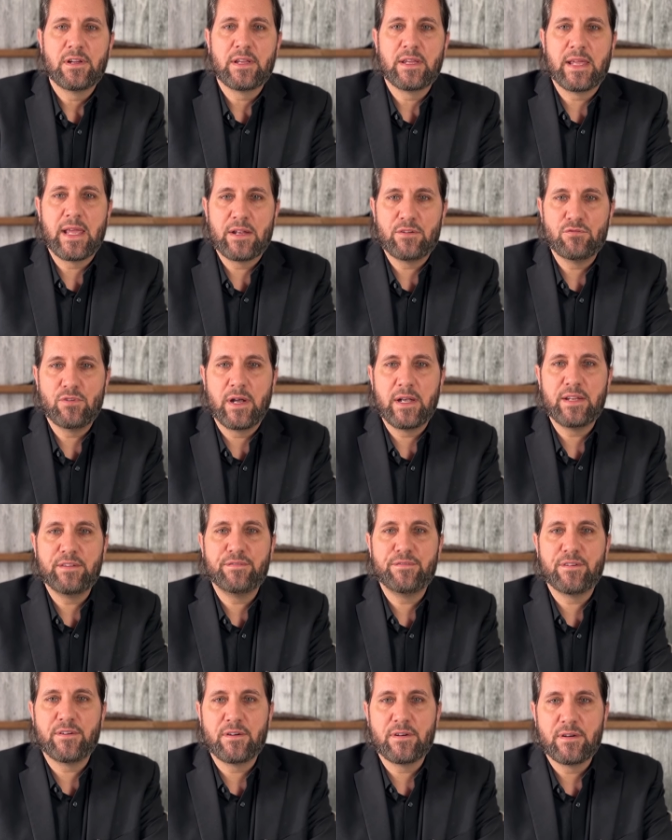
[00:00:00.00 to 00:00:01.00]
get ready
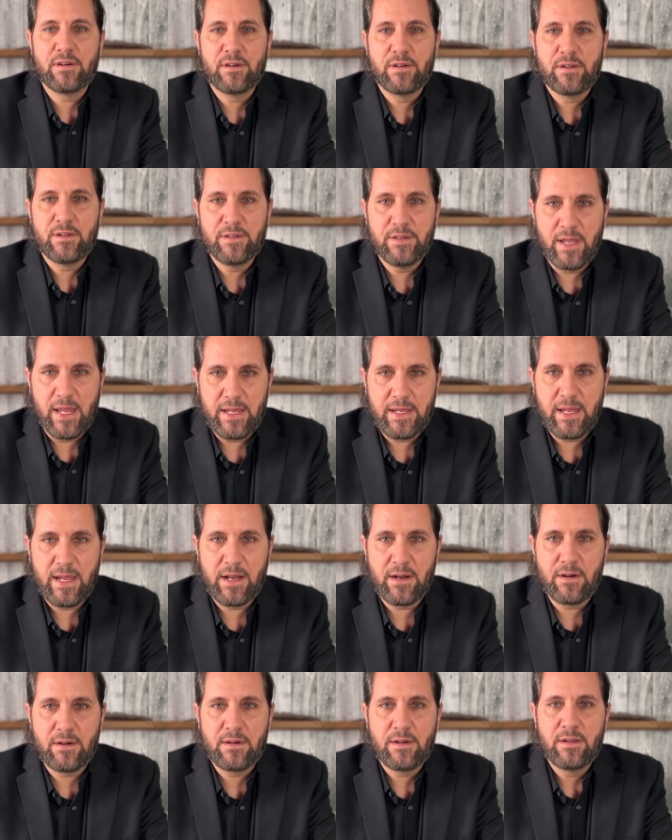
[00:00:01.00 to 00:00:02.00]
for
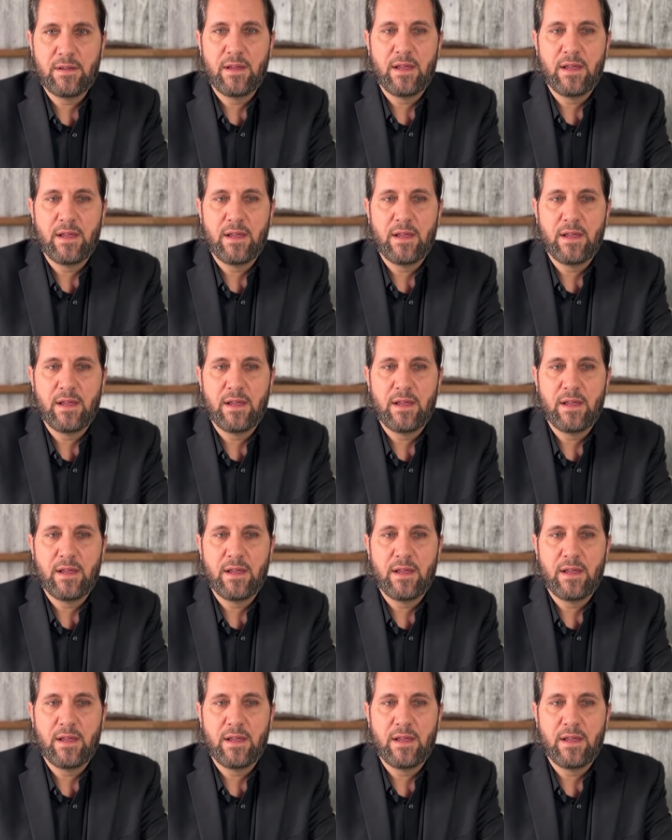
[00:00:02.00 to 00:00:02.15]
daycare,